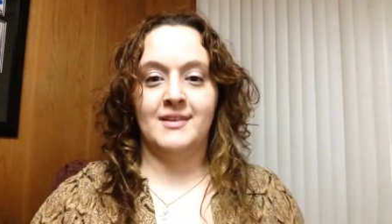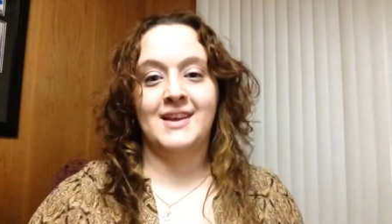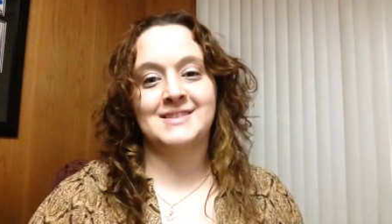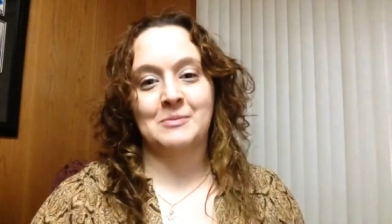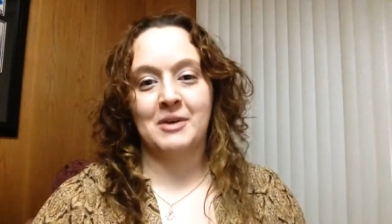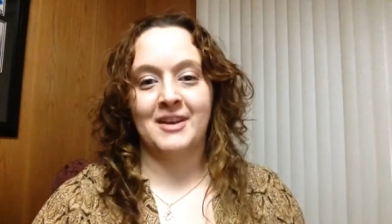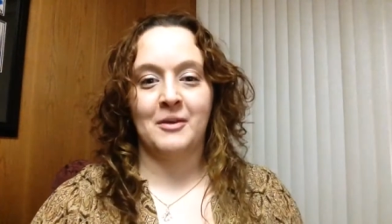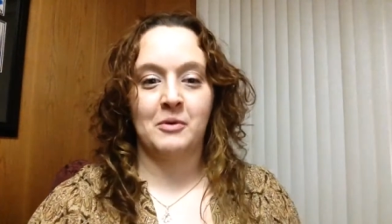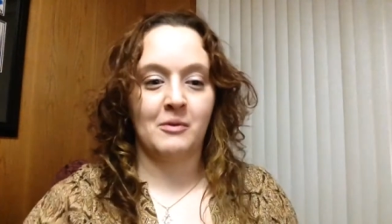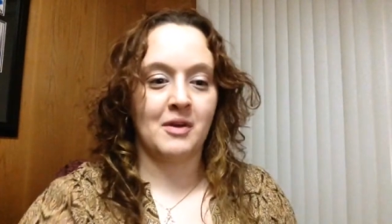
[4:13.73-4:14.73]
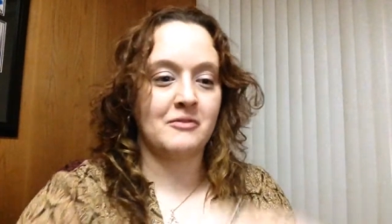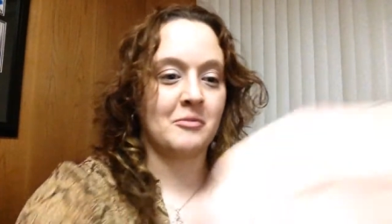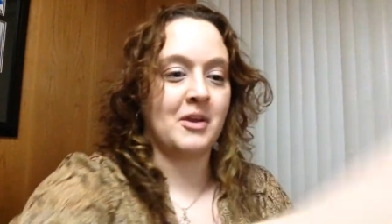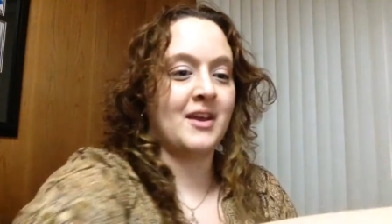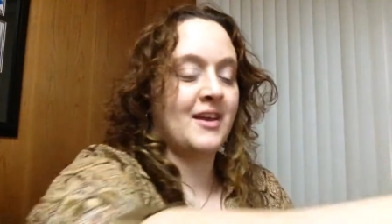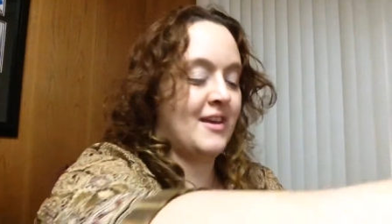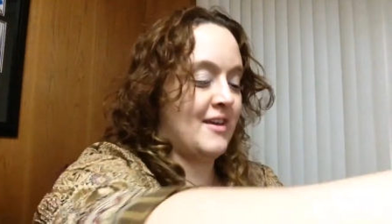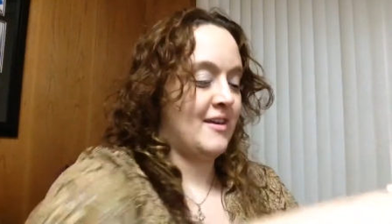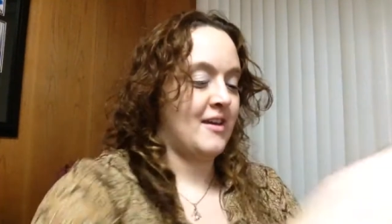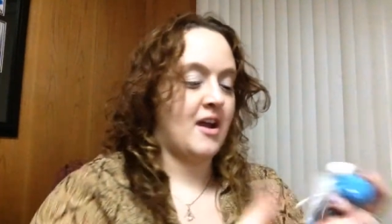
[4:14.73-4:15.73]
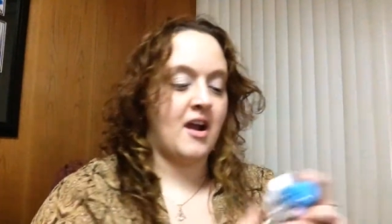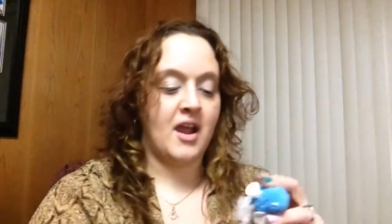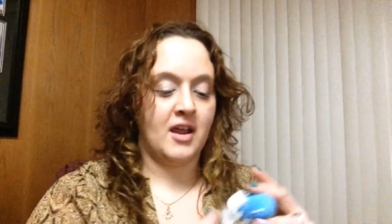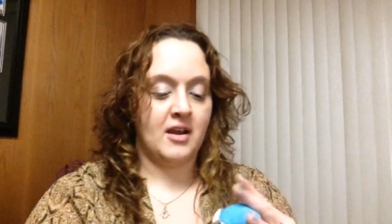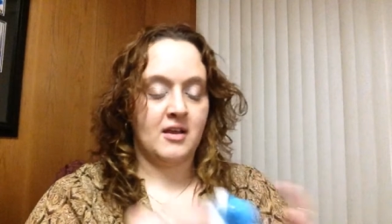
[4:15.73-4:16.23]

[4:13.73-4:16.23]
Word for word: It's a Monday. What do you want from me? All right.